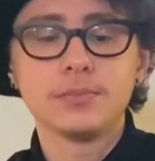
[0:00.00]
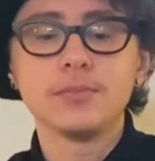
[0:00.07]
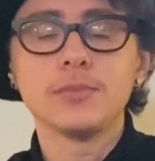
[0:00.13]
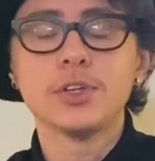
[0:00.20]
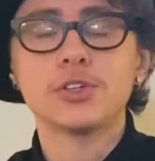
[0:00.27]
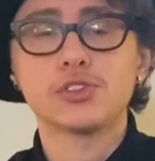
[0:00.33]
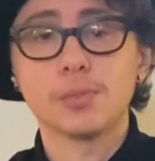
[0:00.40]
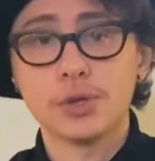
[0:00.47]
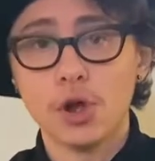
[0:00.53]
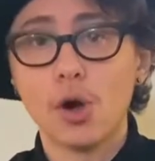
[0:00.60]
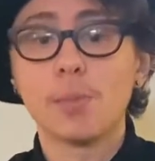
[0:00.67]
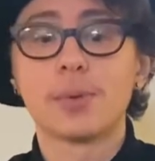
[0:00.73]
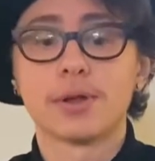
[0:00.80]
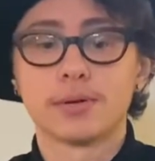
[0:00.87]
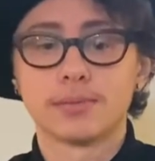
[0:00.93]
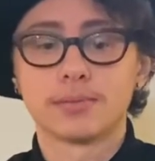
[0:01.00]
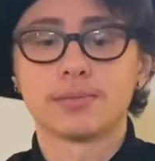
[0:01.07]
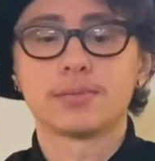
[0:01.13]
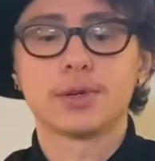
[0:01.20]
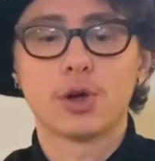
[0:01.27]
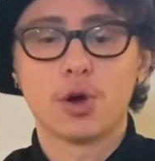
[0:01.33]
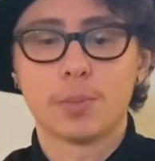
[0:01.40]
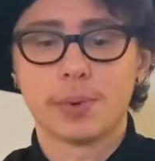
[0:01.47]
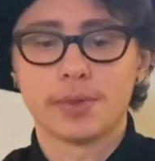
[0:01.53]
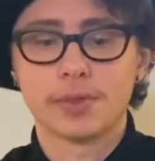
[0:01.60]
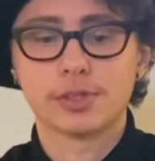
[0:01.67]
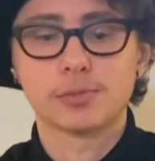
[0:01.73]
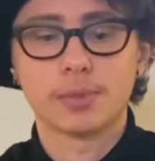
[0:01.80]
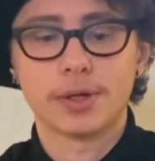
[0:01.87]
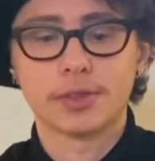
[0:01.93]
So be open
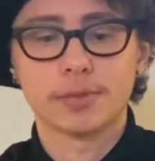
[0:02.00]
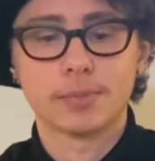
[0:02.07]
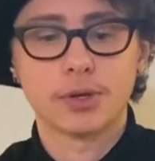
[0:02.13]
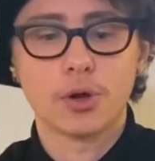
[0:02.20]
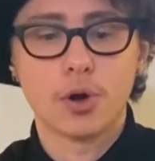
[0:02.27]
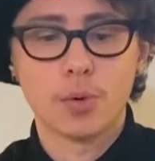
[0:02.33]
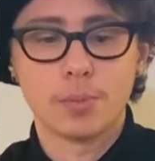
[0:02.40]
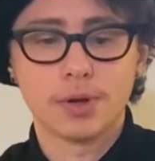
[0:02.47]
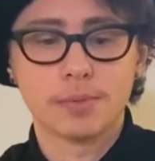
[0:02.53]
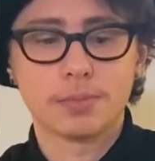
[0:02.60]
this month. Be open, be